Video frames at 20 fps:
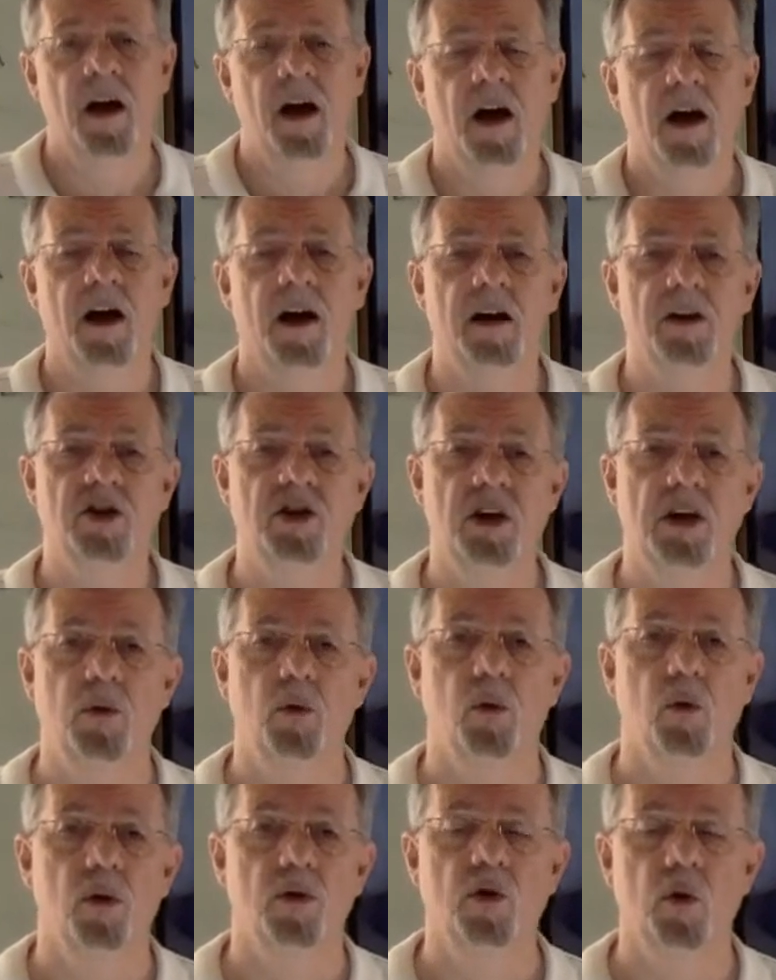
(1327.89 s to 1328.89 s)
Uh, she
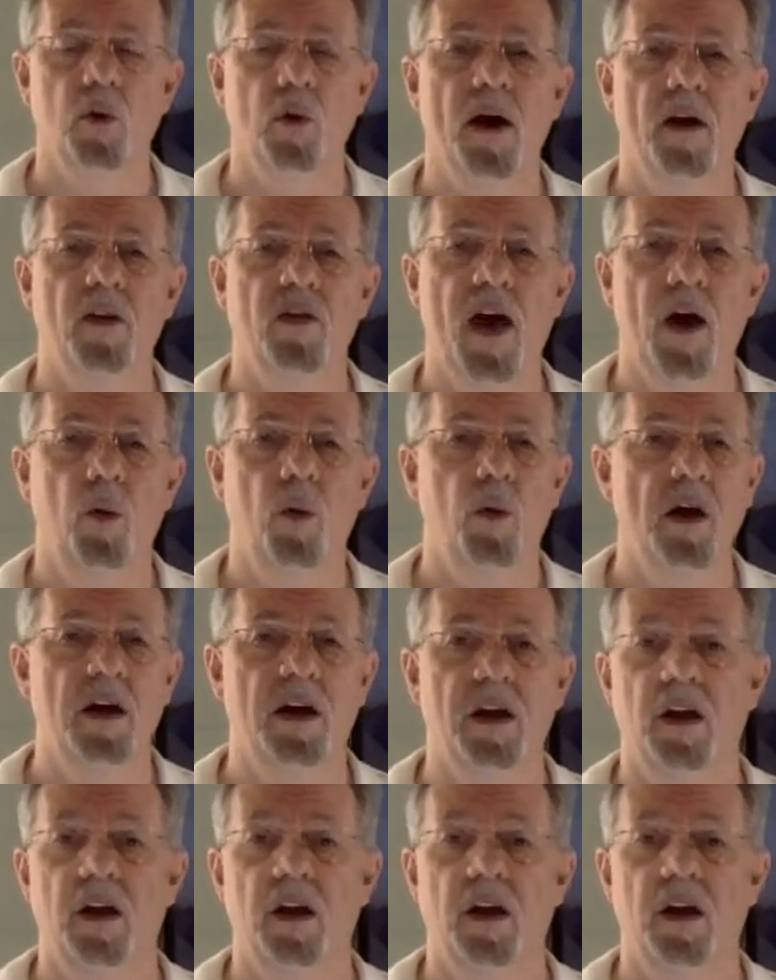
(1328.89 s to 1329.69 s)
will direct that week,